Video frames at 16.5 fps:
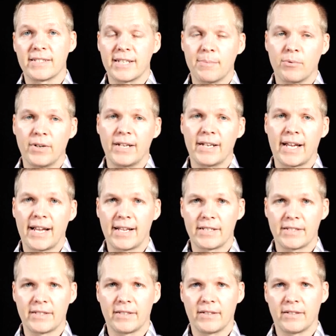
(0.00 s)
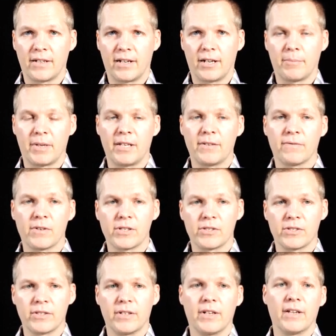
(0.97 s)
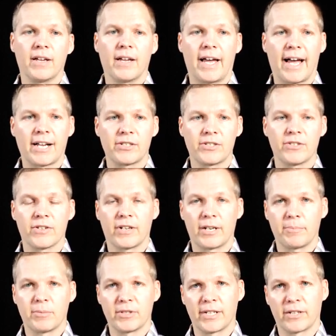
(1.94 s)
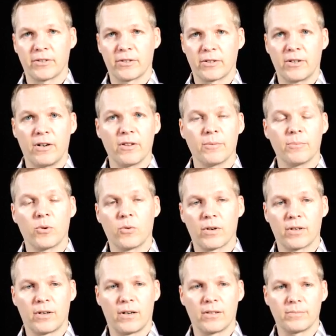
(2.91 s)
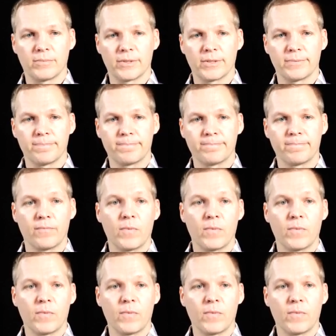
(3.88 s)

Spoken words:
and separate as inverse actions on a particular column or columns.